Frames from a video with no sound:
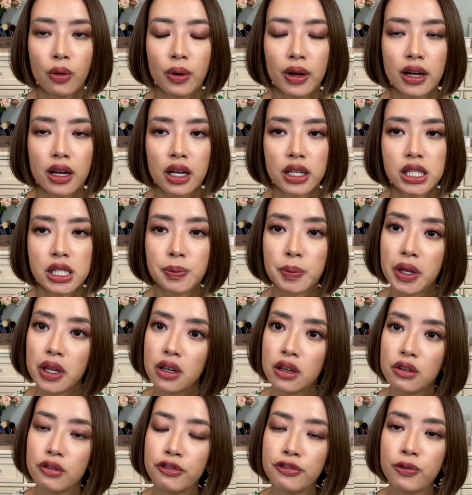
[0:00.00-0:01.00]
uh, it's
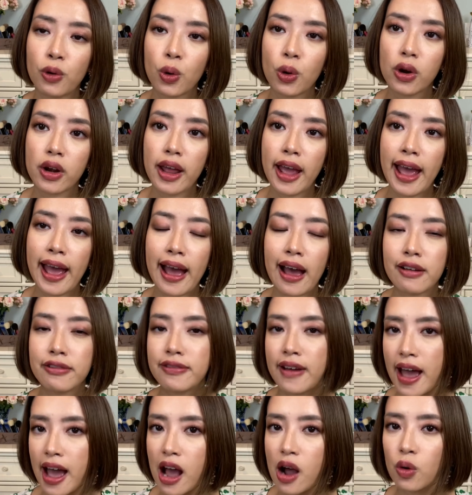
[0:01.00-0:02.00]
been four and a half
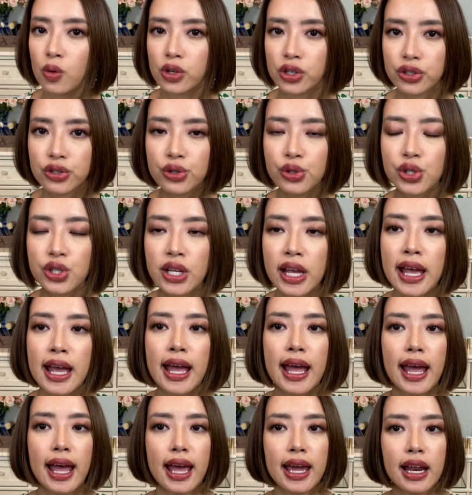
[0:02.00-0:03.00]
hours
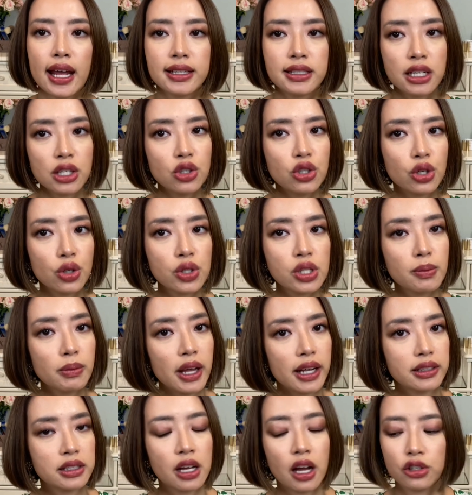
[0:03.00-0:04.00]
and I did do some
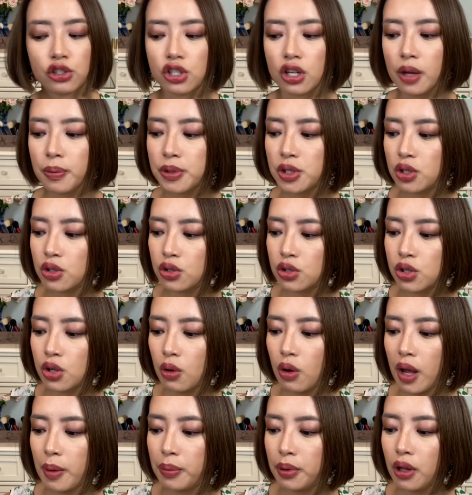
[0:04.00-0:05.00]
light touch-ups so
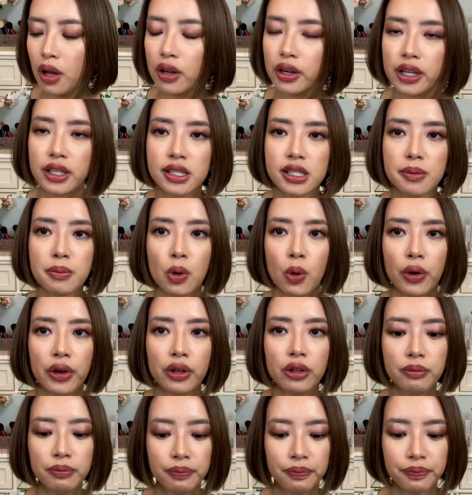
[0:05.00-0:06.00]
I blotted some
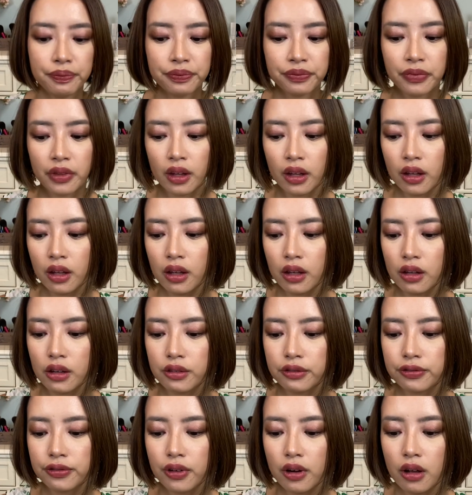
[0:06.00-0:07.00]
oil
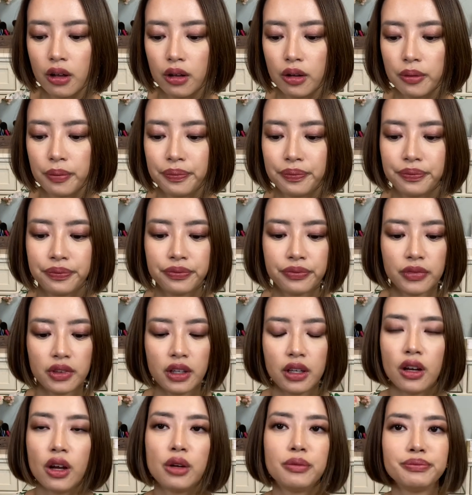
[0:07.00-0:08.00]
from
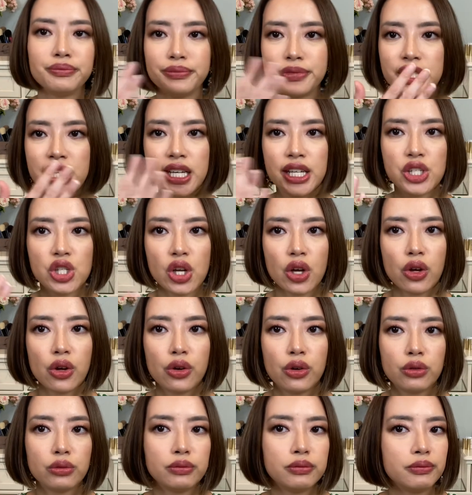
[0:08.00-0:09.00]
you know
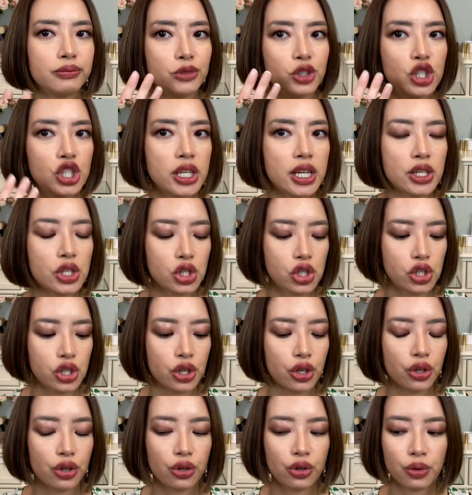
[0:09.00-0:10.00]
T-zone cheeks
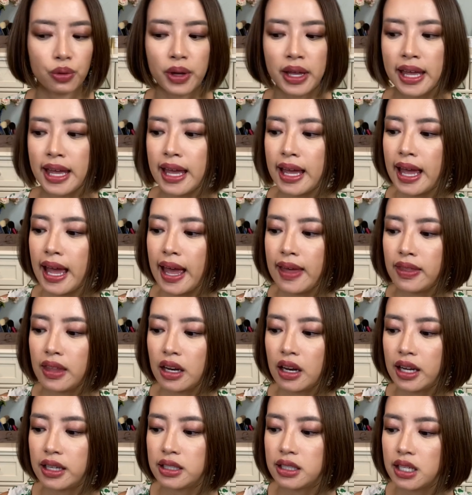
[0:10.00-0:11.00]
too and
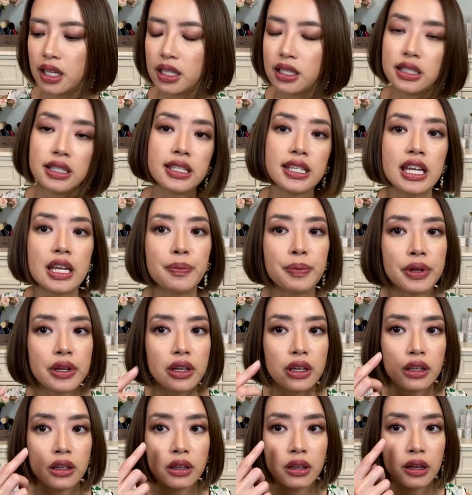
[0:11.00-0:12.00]
then I did
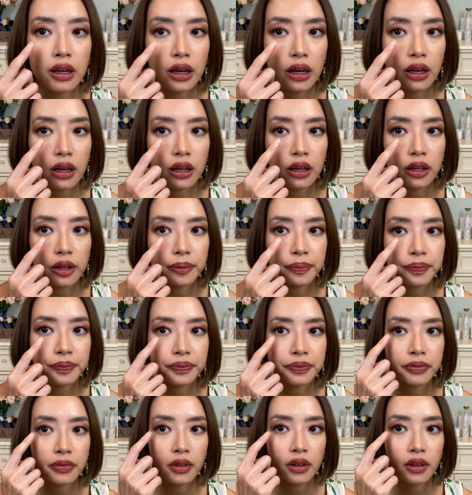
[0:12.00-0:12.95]
deepen um,